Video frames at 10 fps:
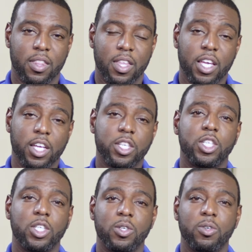The
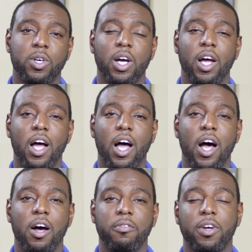issue
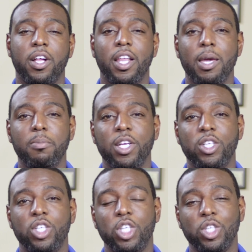of claiming
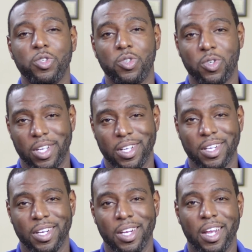children
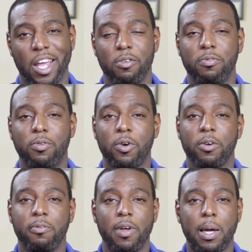in
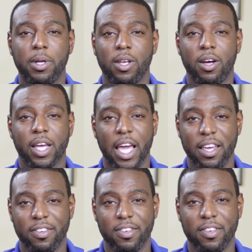Florida family law
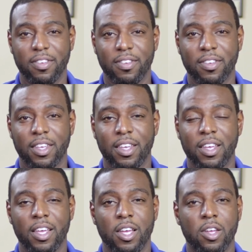cases
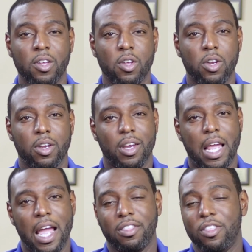
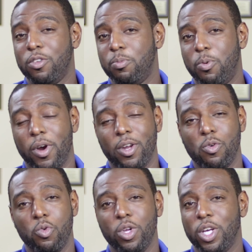at this point
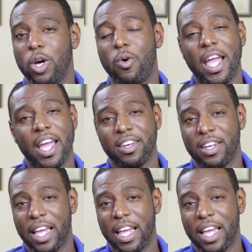really go hand in